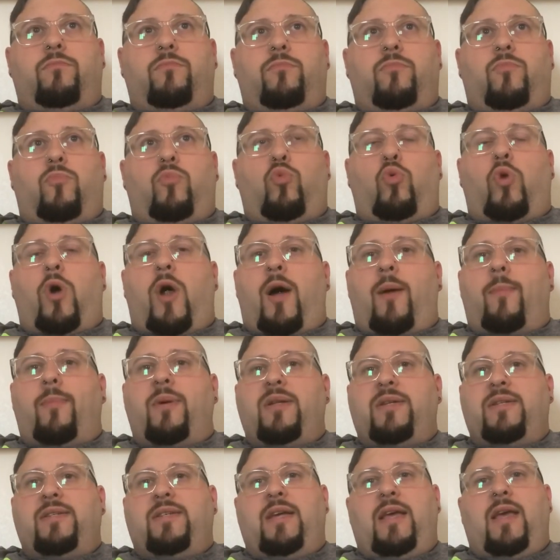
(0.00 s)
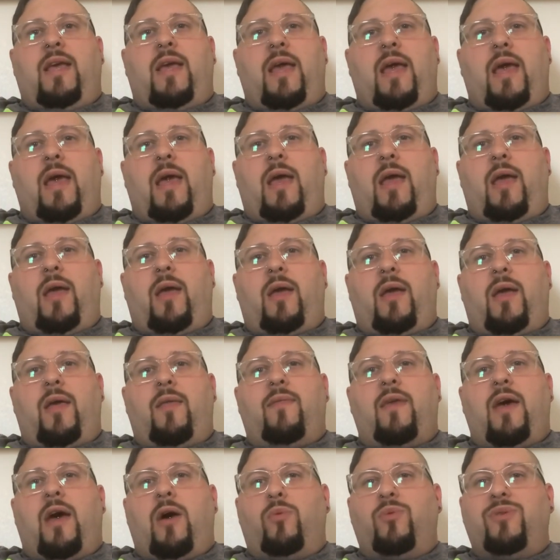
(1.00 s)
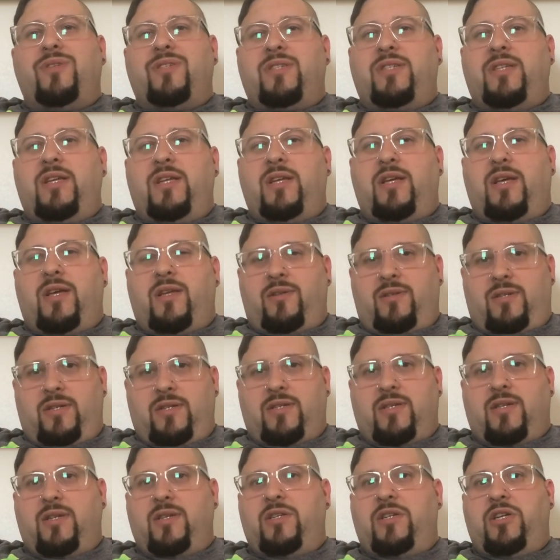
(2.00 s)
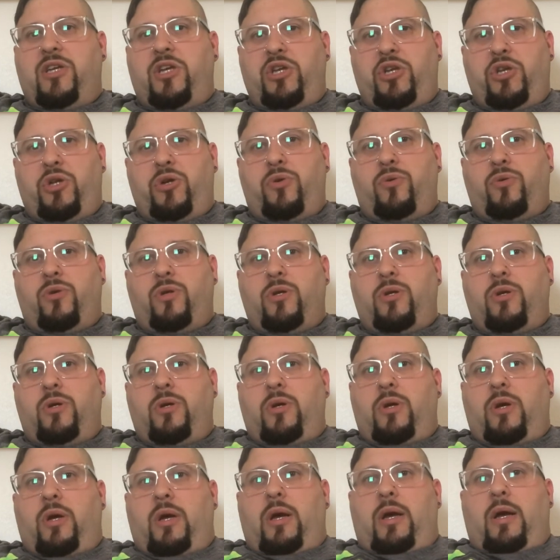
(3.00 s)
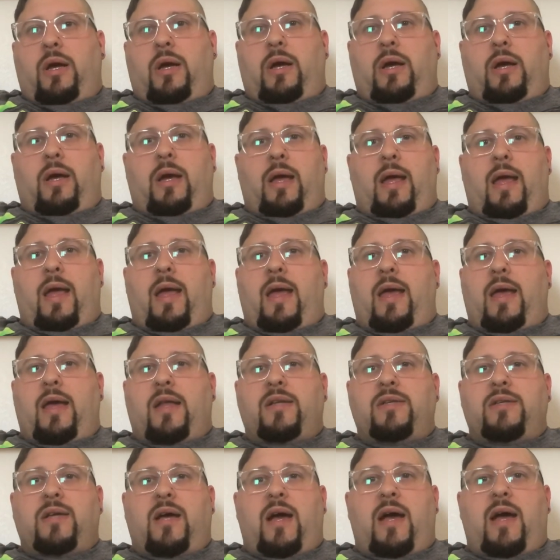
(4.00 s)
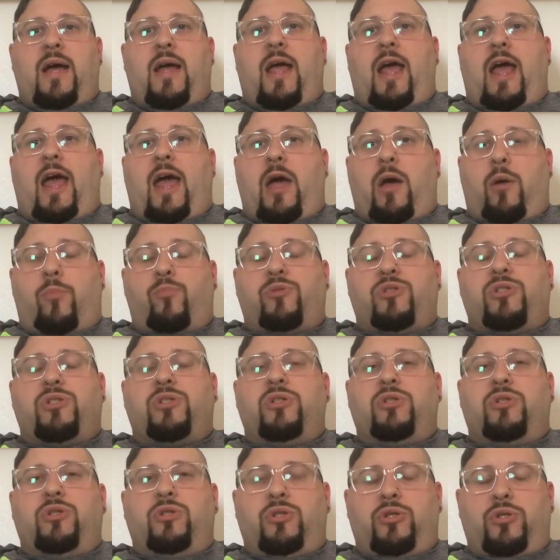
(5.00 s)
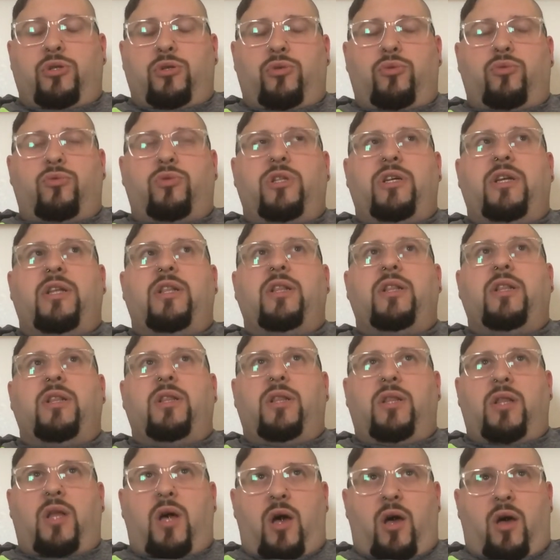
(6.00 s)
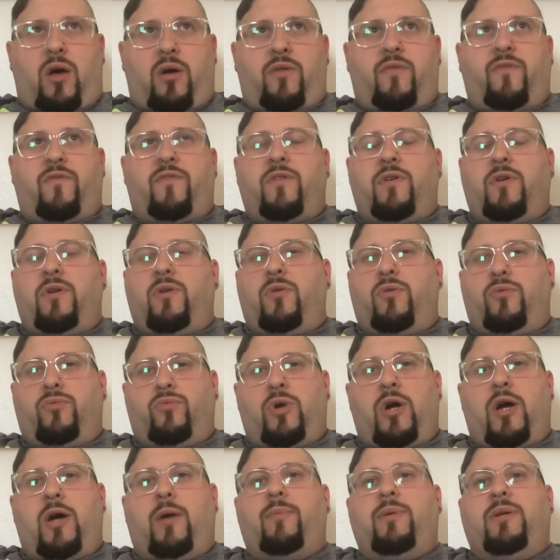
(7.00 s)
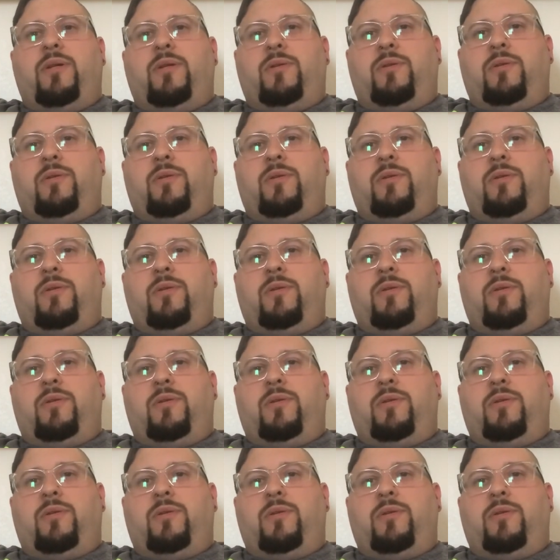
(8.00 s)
Robin DK, and that was discontinued. And I absolutely love Robin.